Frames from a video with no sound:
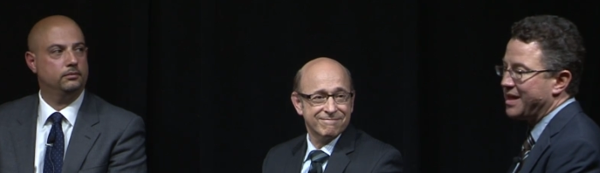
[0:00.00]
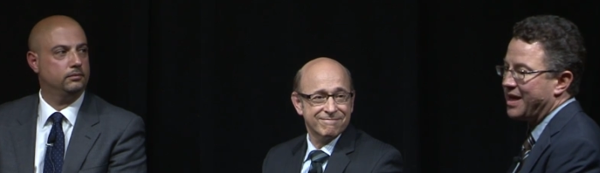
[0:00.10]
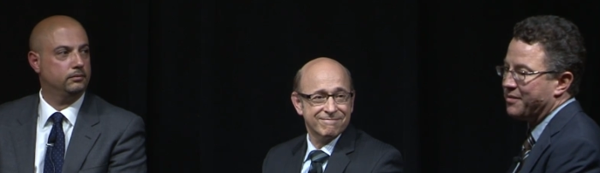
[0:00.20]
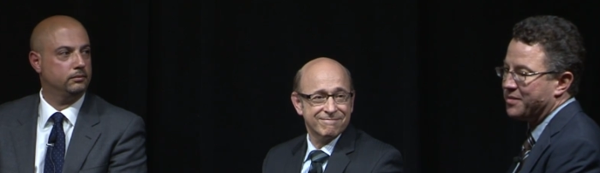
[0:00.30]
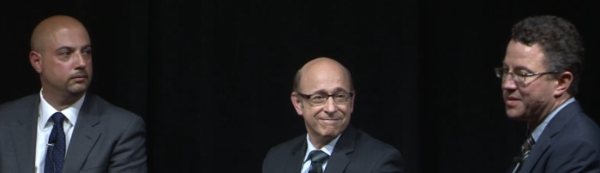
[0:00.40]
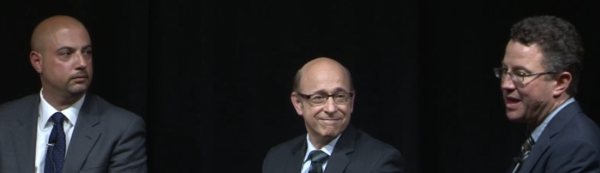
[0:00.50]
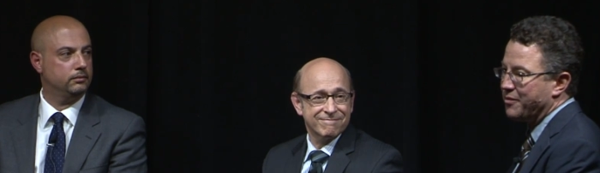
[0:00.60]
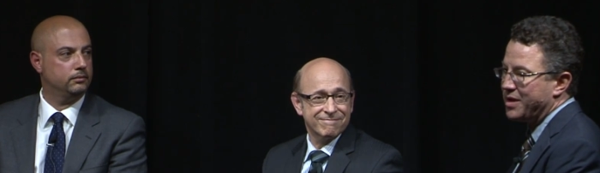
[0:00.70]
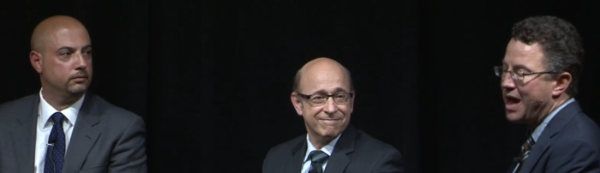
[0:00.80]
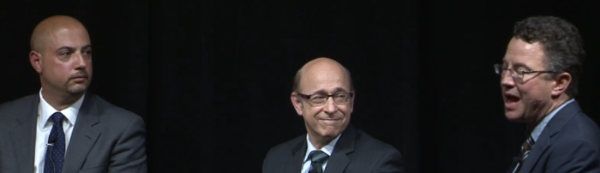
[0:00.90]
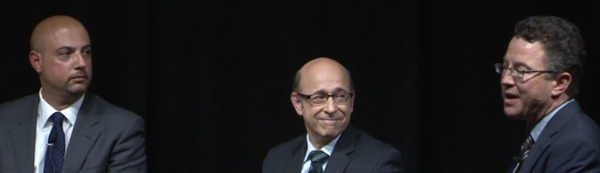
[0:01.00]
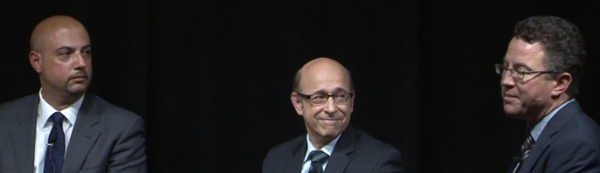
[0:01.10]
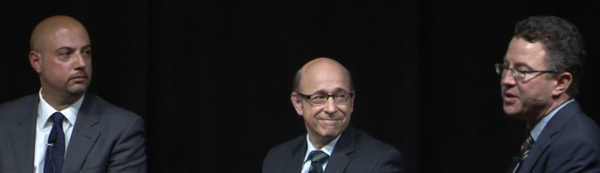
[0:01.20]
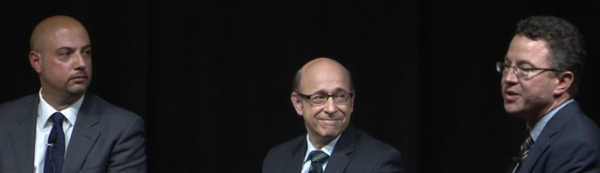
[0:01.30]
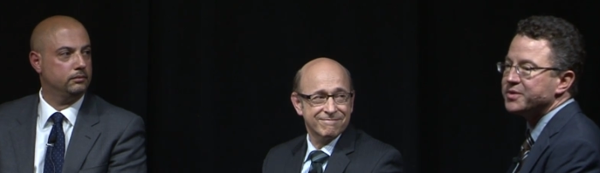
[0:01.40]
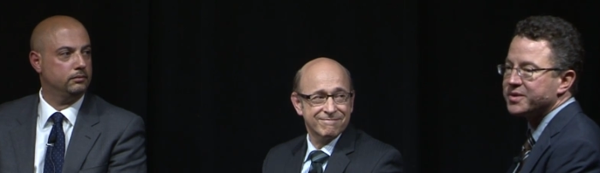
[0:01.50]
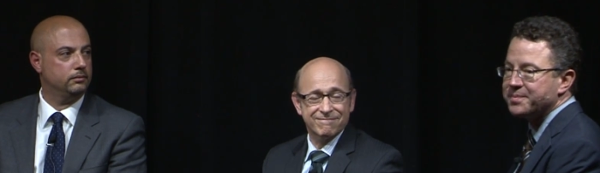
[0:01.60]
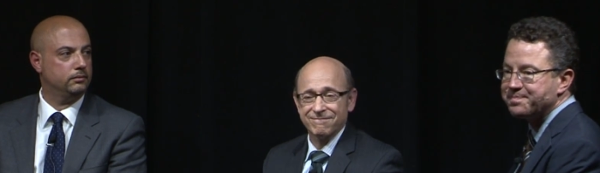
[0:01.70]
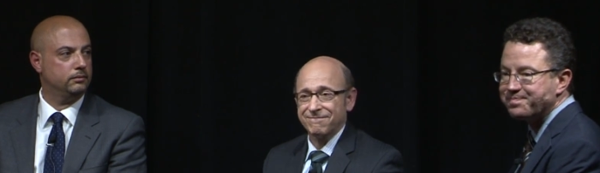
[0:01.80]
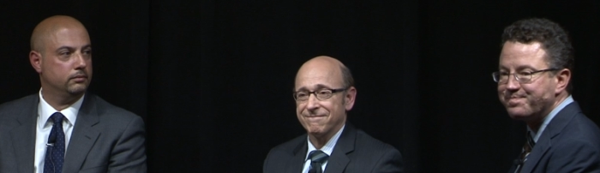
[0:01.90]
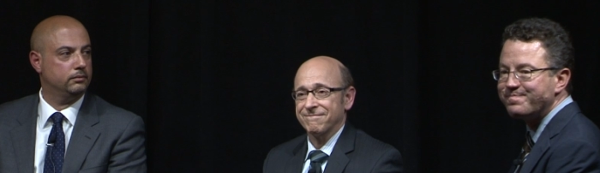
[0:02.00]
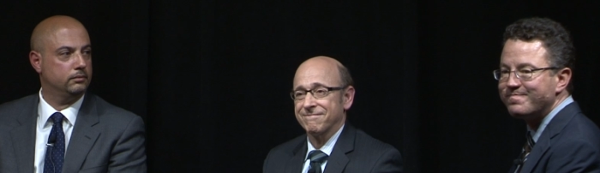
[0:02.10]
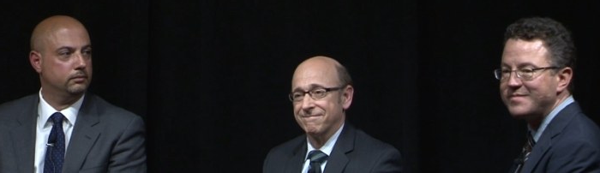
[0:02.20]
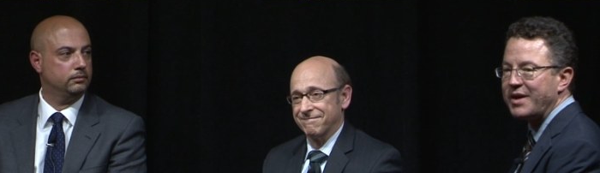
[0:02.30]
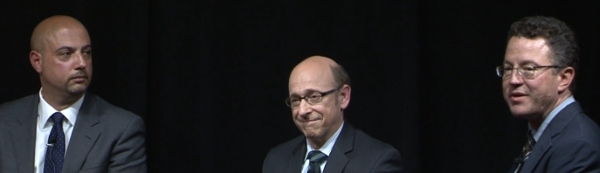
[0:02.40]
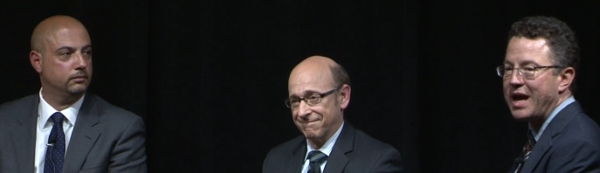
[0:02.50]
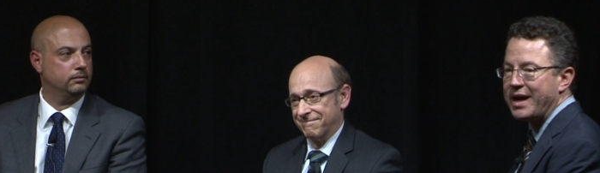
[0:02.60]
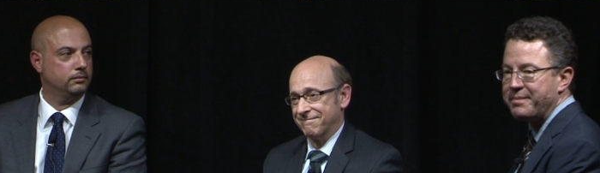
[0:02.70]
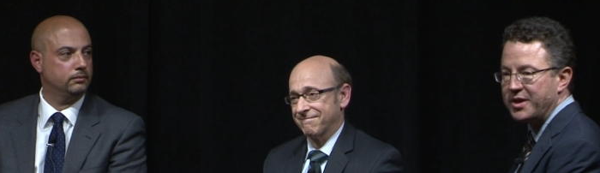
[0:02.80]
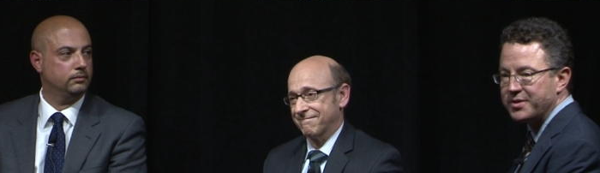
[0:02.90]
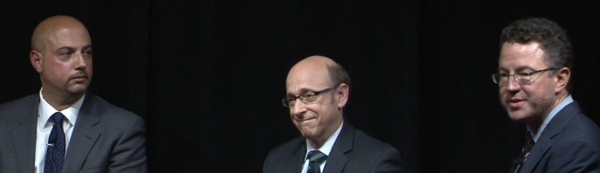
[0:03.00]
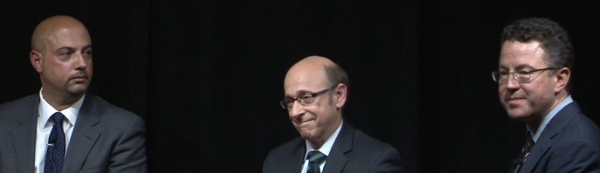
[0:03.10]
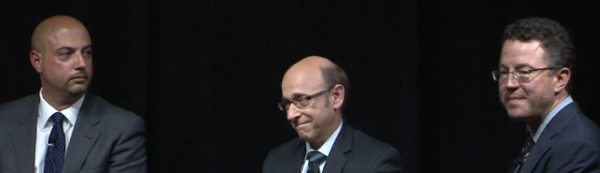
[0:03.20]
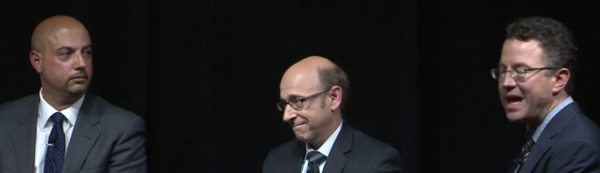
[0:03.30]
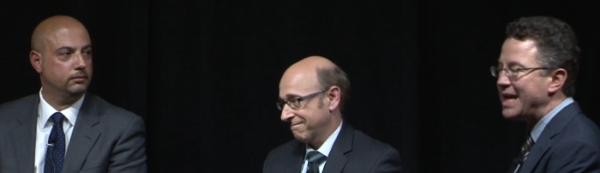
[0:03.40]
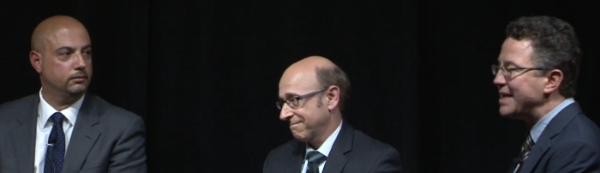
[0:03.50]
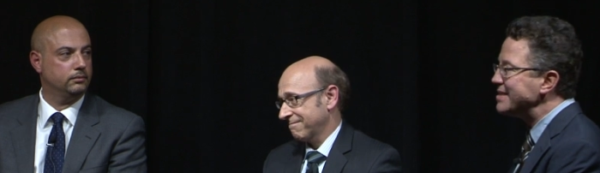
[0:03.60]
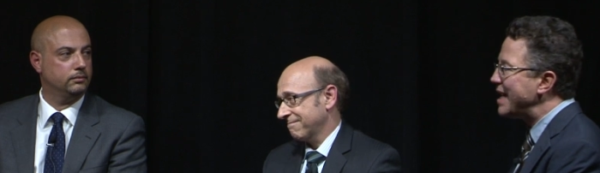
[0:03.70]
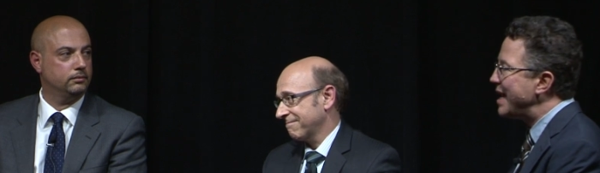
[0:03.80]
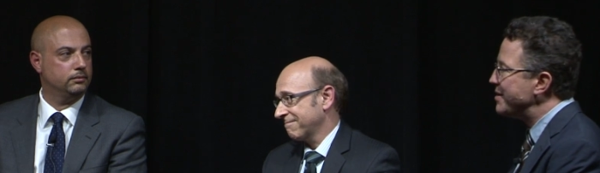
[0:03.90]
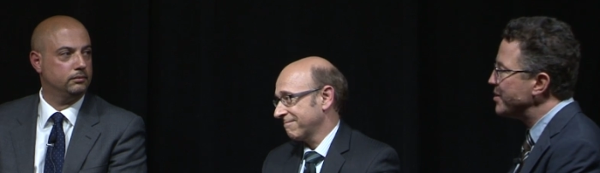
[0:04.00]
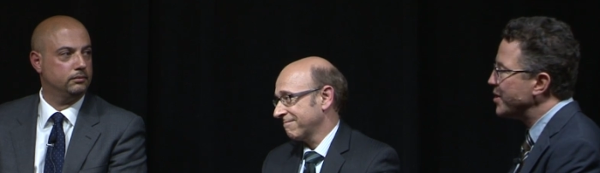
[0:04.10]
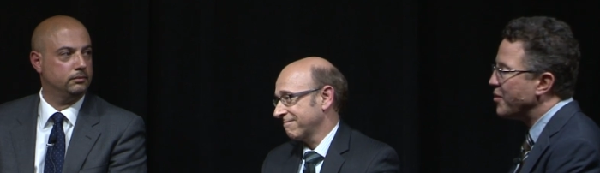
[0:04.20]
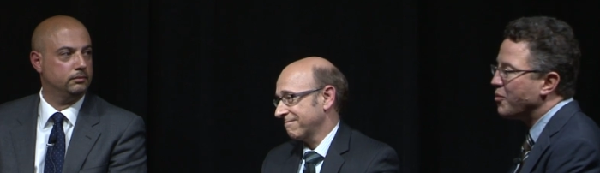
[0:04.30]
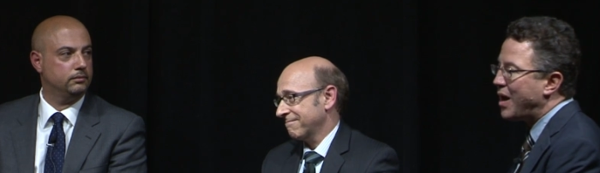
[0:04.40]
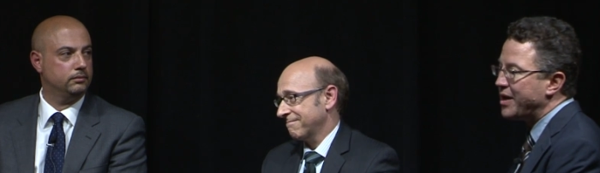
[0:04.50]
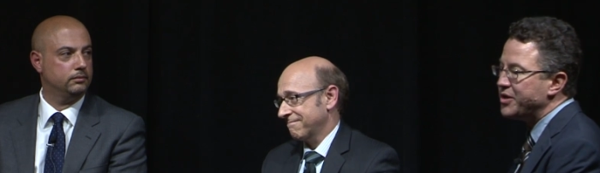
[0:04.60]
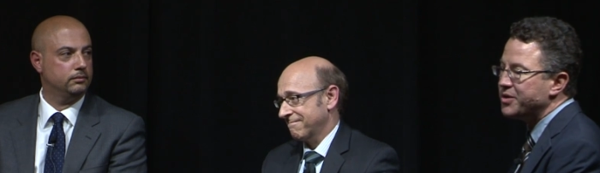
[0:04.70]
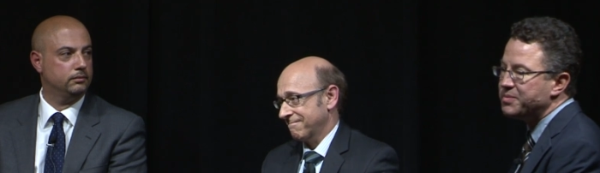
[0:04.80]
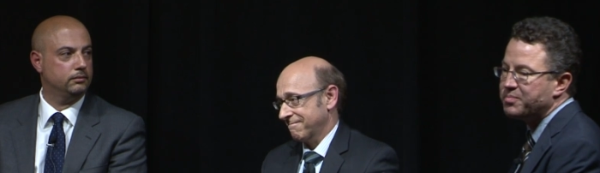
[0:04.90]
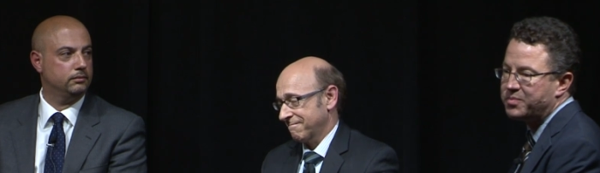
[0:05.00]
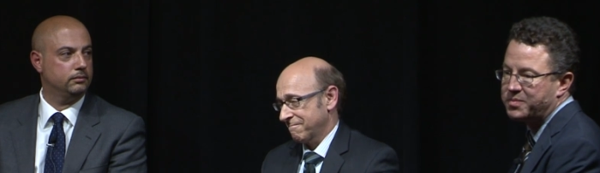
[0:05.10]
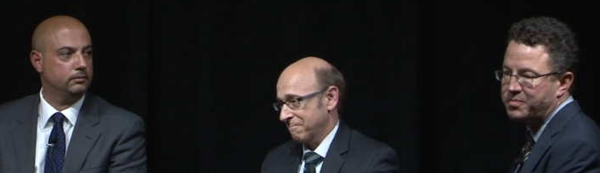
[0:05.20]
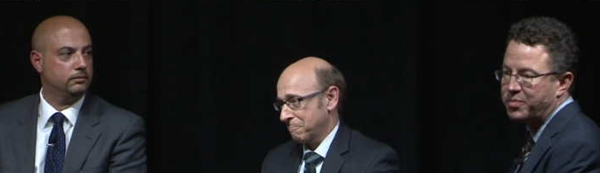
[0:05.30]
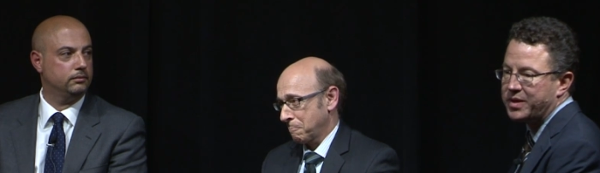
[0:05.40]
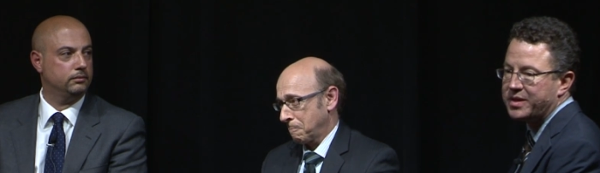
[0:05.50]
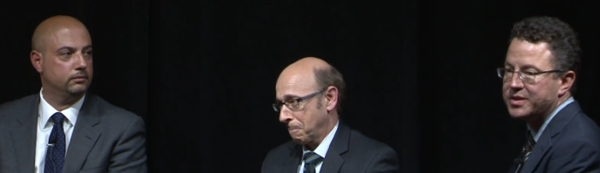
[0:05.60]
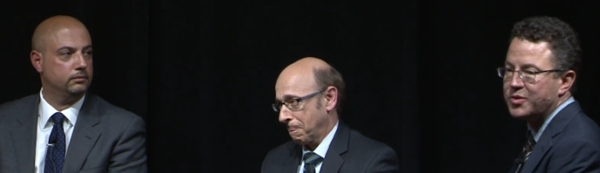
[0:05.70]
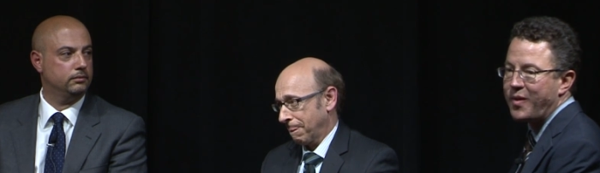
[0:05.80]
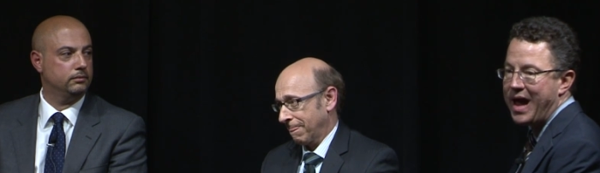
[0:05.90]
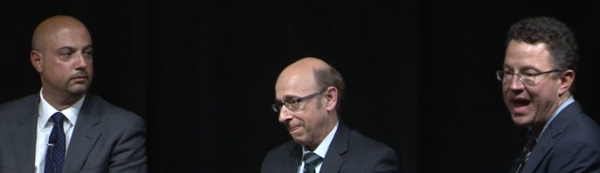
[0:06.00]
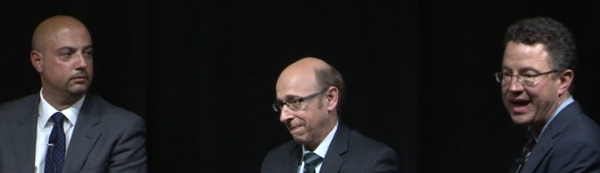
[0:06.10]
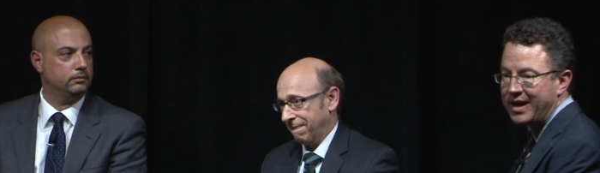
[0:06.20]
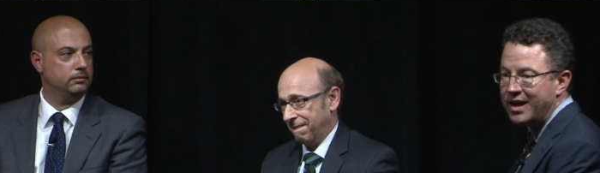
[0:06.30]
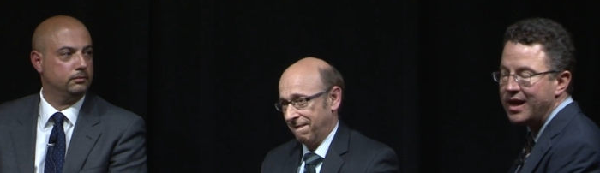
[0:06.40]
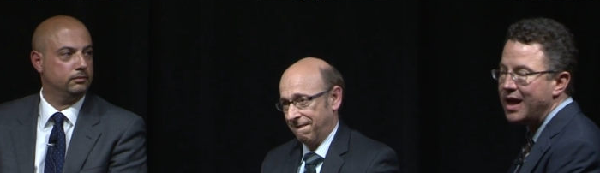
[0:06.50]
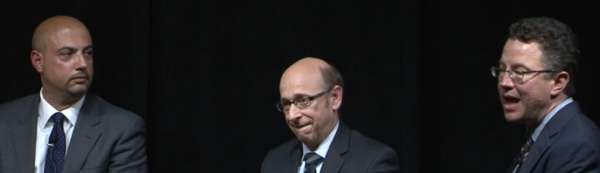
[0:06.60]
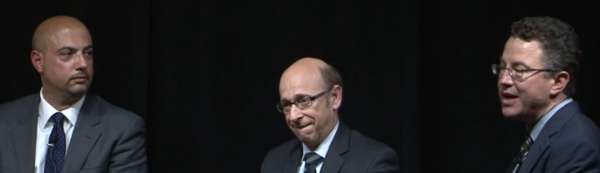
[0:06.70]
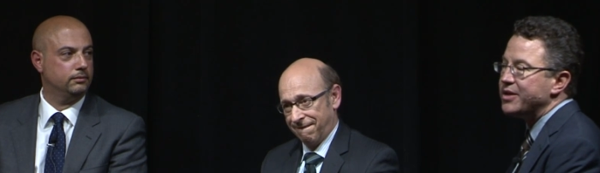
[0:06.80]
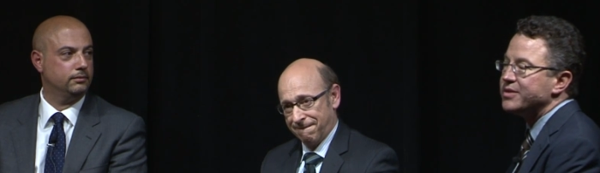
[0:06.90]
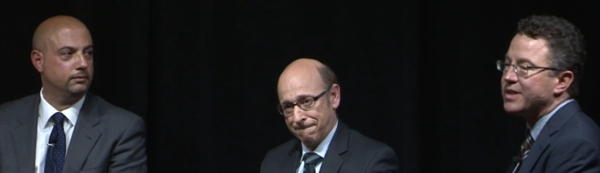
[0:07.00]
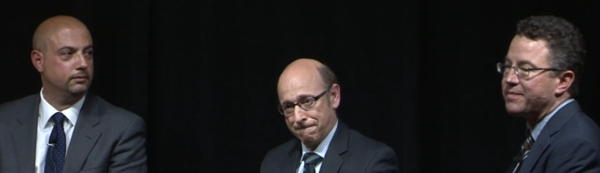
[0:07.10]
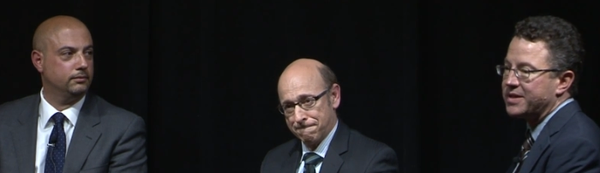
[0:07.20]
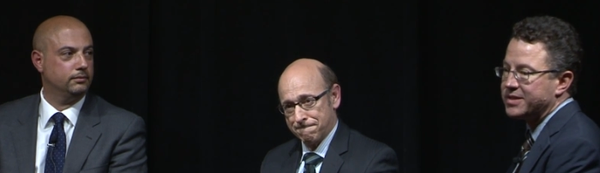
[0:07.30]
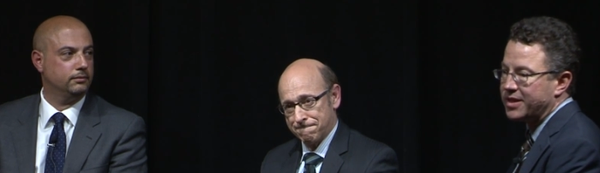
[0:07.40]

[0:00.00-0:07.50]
Speaker 1: they, they were not amused. They were not amused, and they said, you know, why don't you put this away and do something